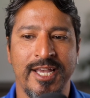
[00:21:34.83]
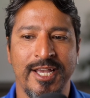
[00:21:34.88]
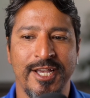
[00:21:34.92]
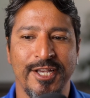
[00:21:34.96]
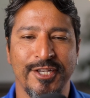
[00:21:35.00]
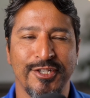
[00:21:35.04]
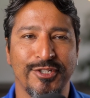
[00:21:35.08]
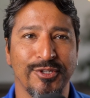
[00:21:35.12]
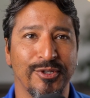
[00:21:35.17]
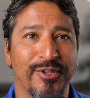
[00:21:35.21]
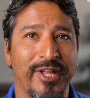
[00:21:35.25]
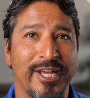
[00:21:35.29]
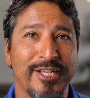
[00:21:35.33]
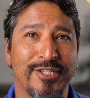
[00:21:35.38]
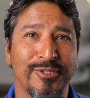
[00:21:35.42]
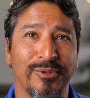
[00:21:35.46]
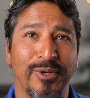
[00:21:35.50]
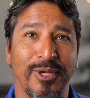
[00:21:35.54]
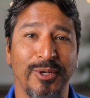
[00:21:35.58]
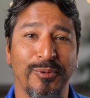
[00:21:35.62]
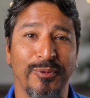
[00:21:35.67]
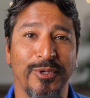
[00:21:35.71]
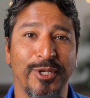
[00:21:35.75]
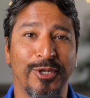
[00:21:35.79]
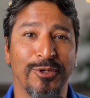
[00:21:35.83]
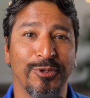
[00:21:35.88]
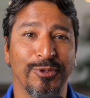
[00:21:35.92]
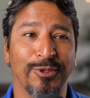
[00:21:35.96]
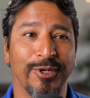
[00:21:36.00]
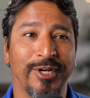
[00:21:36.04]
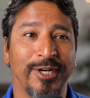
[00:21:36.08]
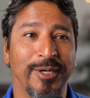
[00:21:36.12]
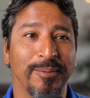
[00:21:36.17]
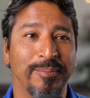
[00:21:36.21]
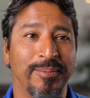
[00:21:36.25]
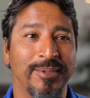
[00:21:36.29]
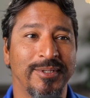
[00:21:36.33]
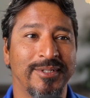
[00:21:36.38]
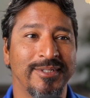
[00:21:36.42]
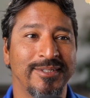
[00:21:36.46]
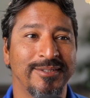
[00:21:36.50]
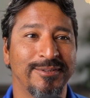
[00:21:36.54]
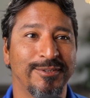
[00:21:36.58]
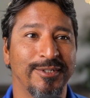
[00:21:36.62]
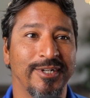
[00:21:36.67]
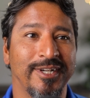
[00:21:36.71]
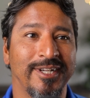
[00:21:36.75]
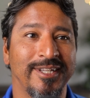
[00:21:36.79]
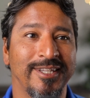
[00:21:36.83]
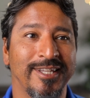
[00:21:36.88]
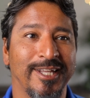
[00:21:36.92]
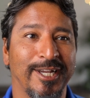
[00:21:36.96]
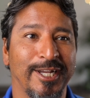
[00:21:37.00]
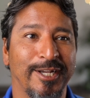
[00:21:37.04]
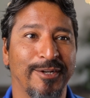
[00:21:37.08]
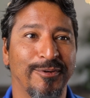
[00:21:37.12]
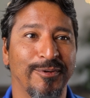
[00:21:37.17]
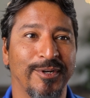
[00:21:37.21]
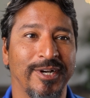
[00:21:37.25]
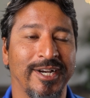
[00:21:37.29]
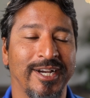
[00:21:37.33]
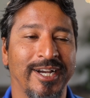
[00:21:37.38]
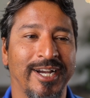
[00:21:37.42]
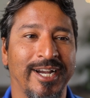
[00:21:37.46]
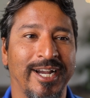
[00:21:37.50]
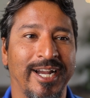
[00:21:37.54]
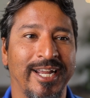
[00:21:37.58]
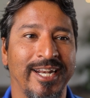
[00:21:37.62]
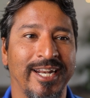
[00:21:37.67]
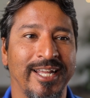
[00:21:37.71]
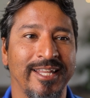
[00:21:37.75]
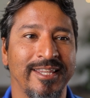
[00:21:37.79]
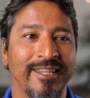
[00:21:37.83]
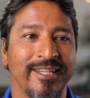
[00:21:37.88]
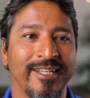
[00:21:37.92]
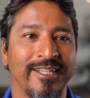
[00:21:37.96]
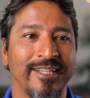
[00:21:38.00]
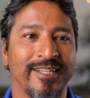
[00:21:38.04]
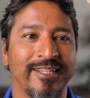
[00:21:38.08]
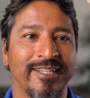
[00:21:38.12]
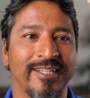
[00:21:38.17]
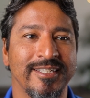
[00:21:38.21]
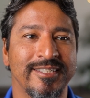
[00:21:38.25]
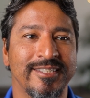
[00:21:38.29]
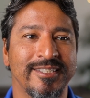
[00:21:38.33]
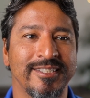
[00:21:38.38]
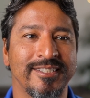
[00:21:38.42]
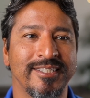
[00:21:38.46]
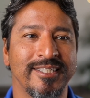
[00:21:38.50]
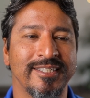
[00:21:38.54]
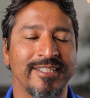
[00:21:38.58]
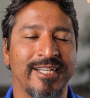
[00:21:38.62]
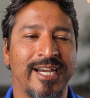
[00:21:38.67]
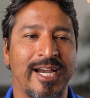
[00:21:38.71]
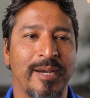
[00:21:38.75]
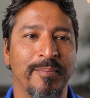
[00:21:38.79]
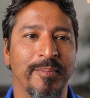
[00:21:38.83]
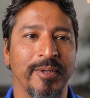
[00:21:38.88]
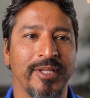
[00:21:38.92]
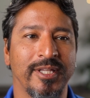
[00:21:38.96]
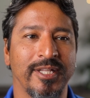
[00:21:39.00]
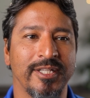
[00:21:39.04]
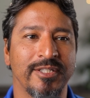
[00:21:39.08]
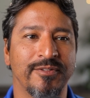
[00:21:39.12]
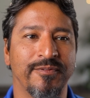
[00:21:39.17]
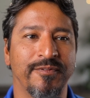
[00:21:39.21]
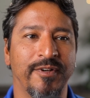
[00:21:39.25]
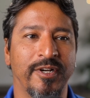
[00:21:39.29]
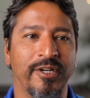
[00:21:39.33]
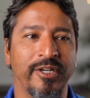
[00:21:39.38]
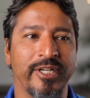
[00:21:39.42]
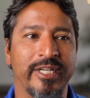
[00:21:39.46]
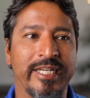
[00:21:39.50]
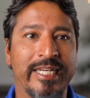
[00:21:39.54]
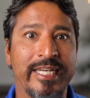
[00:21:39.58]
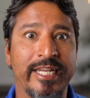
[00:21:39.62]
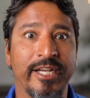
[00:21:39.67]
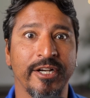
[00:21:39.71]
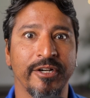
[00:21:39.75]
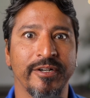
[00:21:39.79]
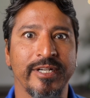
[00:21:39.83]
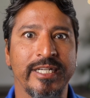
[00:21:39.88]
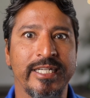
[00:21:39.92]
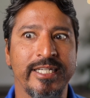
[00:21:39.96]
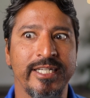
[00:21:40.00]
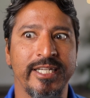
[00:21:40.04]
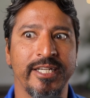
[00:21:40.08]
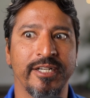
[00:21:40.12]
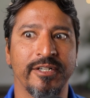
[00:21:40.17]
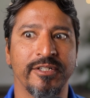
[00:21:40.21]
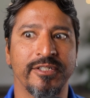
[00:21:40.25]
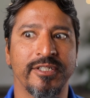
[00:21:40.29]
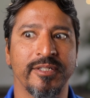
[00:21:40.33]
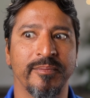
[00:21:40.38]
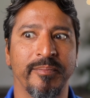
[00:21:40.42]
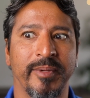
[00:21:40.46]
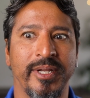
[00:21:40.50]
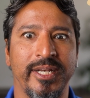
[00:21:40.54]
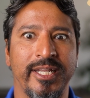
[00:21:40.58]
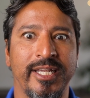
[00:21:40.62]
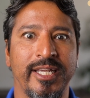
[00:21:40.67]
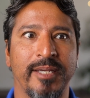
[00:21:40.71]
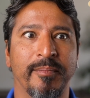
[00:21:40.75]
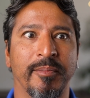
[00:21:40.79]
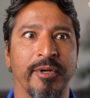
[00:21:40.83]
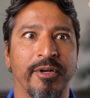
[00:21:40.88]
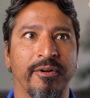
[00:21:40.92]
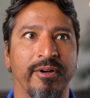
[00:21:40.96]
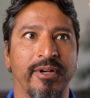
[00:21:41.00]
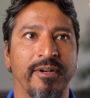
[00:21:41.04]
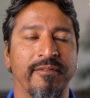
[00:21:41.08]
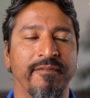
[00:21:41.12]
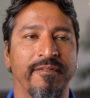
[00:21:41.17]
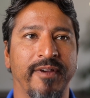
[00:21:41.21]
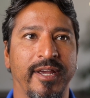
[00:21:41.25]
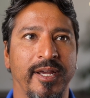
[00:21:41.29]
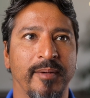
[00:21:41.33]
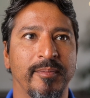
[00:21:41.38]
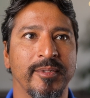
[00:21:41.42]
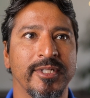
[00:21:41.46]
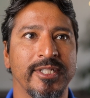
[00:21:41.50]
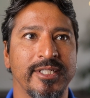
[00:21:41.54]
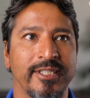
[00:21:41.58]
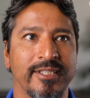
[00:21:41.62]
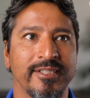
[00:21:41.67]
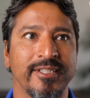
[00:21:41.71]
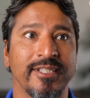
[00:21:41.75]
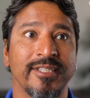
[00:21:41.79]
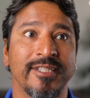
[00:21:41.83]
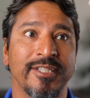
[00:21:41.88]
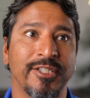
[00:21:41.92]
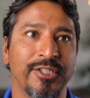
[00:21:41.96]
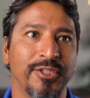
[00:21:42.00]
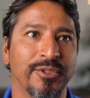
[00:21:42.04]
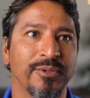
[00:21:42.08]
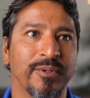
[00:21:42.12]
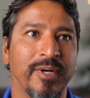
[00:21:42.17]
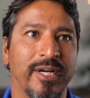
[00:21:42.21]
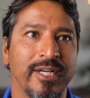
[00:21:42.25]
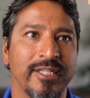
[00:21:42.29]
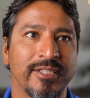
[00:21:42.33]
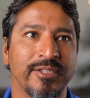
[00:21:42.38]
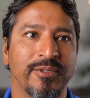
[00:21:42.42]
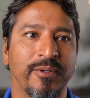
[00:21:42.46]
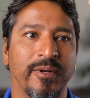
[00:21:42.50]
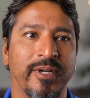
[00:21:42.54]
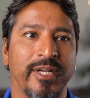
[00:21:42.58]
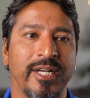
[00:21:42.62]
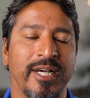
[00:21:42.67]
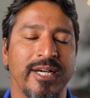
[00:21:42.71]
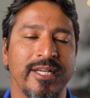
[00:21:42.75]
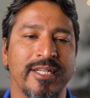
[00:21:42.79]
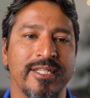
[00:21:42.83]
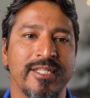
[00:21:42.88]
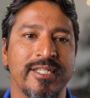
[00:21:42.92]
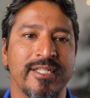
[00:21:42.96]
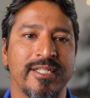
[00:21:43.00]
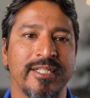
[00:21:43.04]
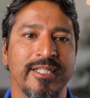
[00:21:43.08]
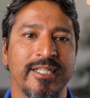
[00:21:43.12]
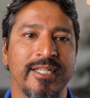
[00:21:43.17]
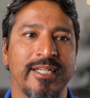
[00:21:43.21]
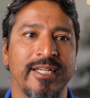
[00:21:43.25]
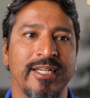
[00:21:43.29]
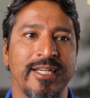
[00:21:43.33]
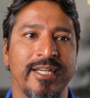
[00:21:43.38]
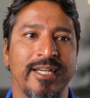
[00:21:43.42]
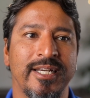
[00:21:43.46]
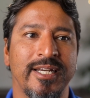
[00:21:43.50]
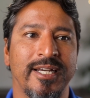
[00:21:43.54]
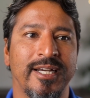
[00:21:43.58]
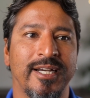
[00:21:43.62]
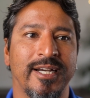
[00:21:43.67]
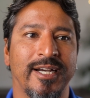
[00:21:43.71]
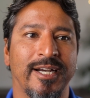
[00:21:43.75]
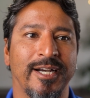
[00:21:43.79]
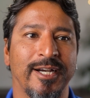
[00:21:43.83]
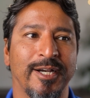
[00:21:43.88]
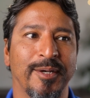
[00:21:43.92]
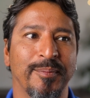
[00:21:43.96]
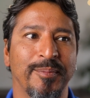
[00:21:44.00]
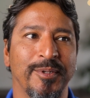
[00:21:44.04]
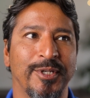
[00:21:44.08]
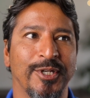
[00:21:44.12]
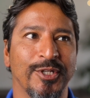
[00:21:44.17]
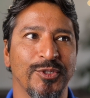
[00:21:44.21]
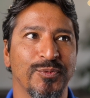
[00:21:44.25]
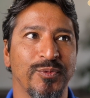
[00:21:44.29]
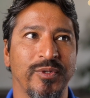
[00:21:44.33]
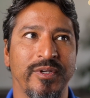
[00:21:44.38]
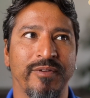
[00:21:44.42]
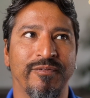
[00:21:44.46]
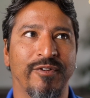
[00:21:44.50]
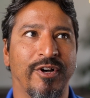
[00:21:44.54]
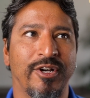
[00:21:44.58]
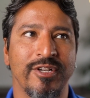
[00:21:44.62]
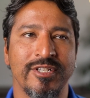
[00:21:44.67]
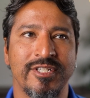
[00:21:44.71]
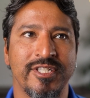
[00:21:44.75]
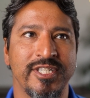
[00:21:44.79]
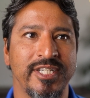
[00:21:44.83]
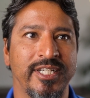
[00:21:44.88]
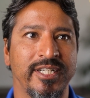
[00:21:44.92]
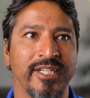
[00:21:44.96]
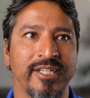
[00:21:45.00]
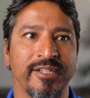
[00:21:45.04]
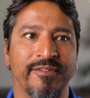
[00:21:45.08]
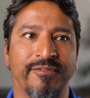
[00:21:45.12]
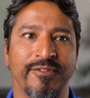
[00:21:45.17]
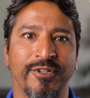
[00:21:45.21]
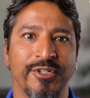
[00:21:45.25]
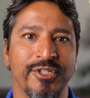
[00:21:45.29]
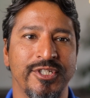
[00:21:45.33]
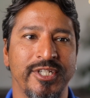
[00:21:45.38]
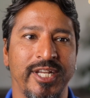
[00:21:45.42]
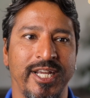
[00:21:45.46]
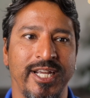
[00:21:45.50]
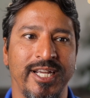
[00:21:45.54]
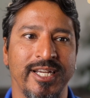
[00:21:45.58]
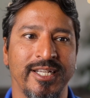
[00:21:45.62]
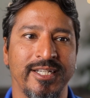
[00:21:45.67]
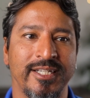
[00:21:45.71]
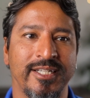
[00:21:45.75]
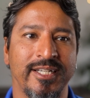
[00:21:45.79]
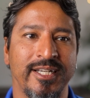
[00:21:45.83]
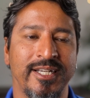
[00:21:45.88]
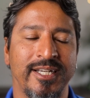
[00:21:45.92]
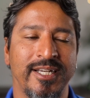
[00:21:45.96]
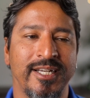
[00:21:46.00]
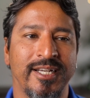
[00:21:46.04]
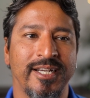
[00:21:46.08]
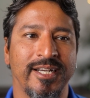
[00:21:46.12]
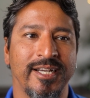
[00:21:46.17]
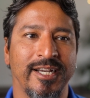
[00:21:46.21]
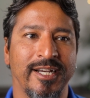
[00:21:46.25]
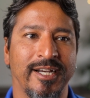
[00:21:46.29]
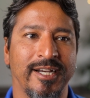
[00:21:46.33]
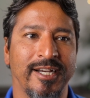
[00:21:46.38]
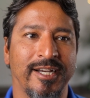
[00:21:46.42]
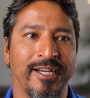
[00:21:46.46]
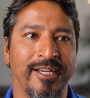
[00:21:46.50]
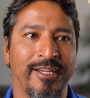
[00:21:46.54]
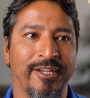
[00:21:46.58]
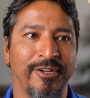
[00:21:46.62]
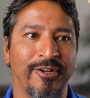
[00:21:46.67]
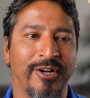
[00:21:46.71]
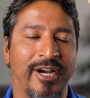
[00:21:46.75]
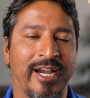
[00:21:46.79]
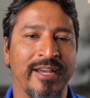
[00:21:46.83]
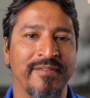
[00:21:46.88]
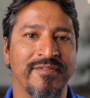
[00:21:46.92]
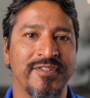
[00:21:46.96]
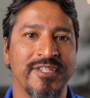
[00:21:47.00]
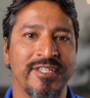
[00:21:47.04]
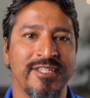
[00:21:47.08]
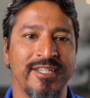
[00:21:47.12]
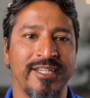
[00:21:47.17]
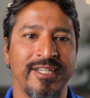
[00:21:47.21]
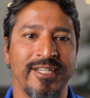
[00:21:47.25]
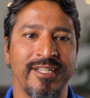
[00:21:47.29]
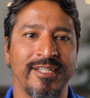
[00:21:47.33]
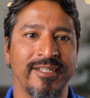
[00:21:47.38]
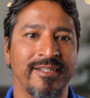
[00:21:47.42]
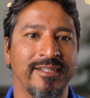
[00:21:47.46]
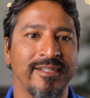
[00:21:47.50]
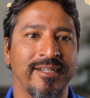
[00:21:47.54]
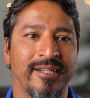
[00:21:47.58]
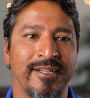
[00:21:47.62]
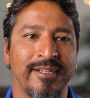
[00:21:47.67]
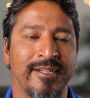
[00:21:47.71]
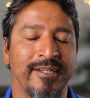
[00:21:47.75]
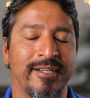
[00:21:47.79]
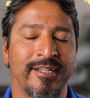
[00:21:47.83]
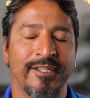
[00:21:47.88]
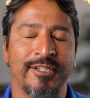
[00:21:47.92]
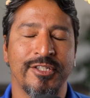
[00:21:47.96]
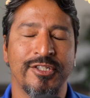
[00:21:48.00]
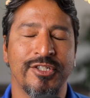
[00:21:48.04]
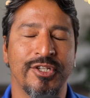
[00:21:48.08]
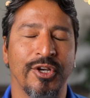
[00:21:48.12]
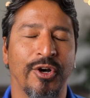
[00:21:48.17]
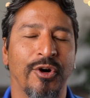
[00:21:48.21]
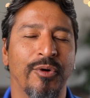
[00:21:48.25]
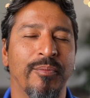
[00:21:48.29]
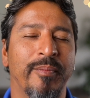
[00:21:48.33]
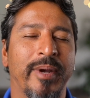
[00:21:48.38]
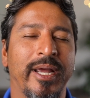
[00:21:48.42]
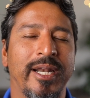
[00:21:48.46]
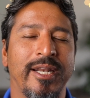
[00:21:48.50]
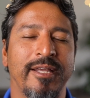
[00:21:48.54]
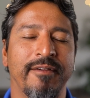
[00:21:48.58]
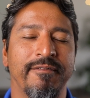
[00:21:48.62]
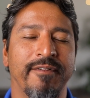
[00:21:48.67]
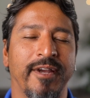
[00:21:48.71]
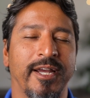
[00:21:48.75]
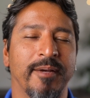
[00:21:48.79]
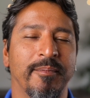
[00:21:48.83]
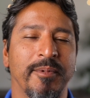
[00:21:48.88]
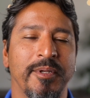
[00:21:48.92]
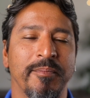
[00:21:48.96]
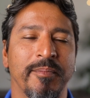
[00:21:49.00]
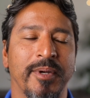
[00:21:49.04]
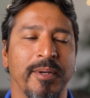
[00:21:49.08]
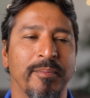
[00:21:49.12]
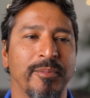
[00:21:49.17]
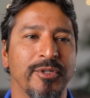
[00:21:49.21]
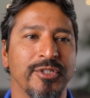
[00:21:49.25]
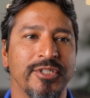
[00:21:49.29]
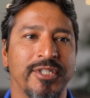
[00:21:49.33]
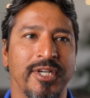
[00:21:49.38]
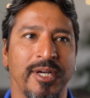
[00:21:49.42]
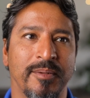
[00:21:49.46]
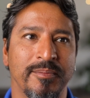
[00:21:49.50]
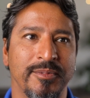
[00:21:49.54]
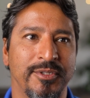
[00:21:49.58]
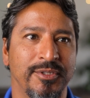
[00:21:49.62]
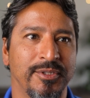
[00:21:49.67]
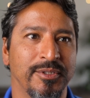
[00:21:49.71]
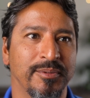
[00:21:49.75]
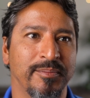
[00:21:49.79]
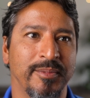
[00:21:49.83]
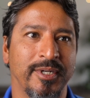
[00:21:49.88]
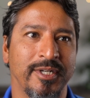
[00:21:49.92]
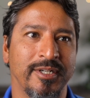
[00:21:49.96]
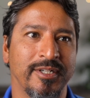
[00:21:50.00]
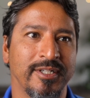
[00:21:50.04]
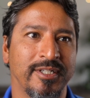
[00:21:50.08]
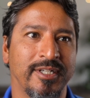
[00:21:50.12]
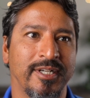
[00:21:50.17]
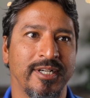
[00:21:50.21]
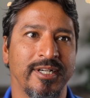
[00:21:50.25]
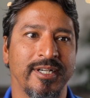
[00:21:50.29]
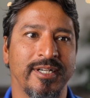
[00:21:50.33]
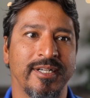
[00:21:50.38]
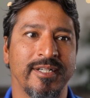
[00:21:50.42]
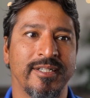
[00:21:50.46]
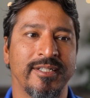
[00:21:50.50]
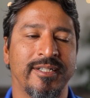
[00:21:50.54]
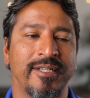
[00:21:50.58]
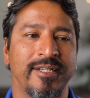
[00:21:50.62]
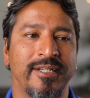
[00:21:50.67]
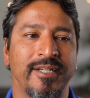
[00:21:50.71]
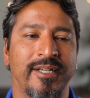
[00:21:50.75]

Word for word: so that's the way we grew up right like uh, and i think this is a topic that's very near and dear to many immigrant families in the us quite honestly uh, because we've all seen it firsthand uh, you know i've seen so many family members come to america